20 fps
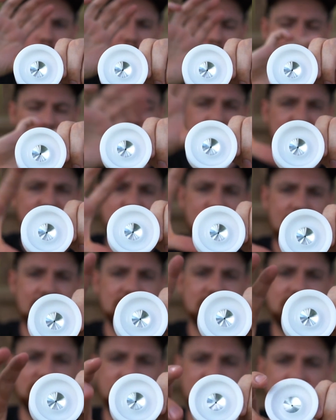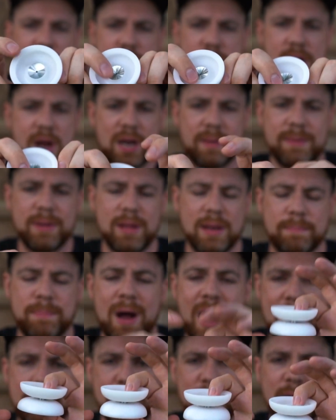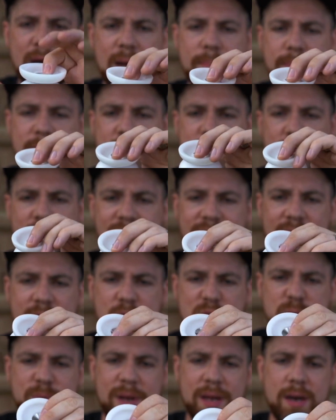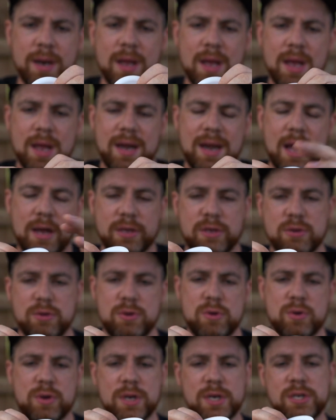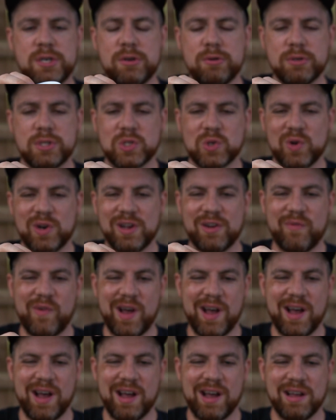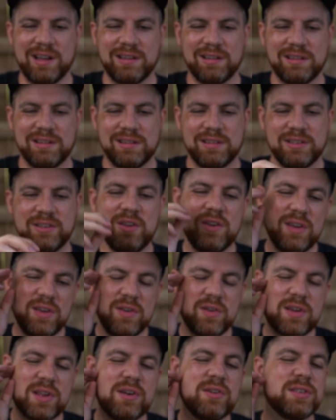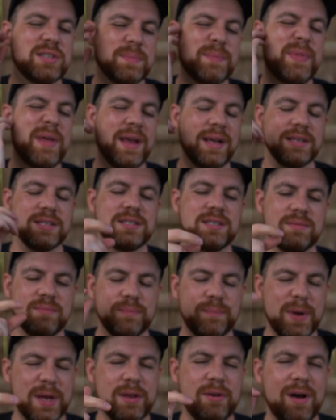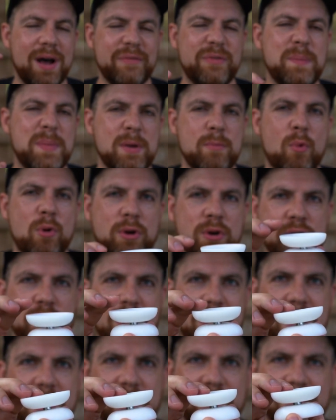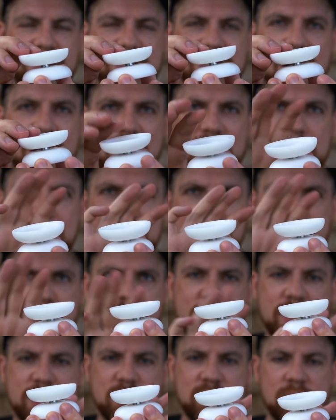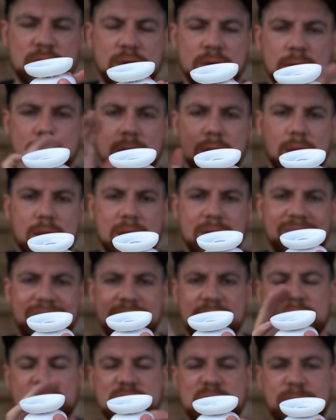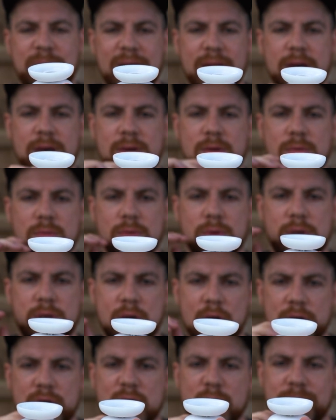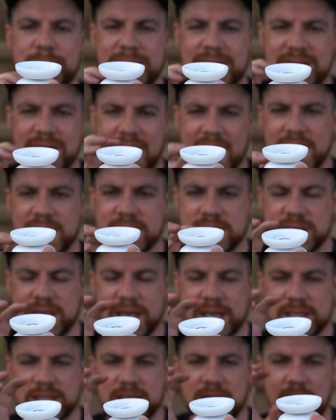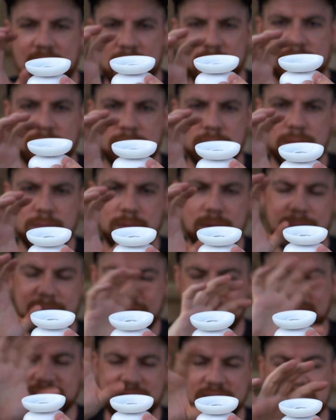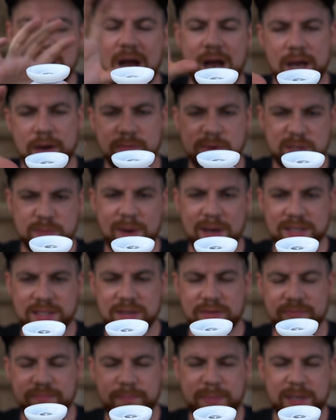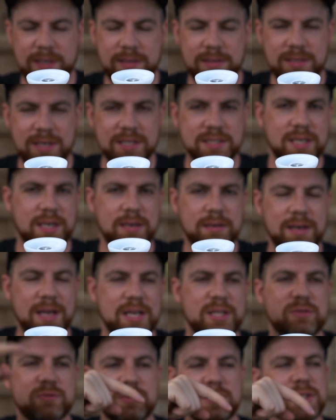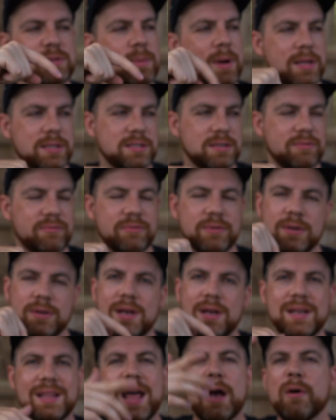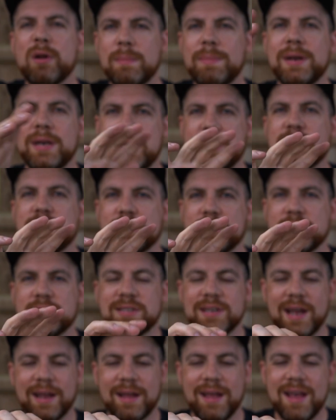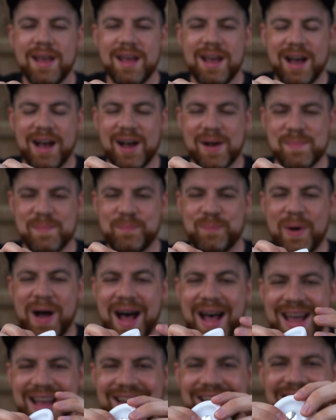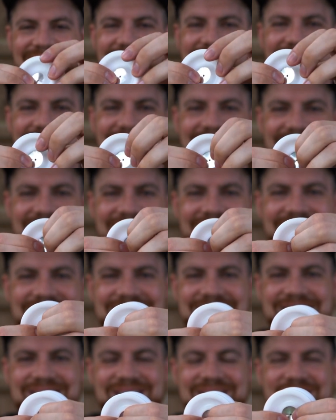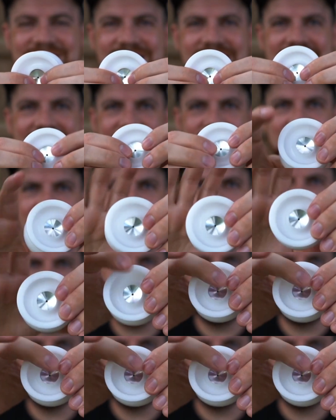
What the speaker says: unresponsive, so you're not gonna be like pop it up and do a finger spin. Now, you can do sort of, you can do some things, but you'll have to be more creative. It's not gonna be a traditional finger spin yo-yo because it's not unresponsive, because it is responsive. That would have been easier to say. But on here too, you have kind of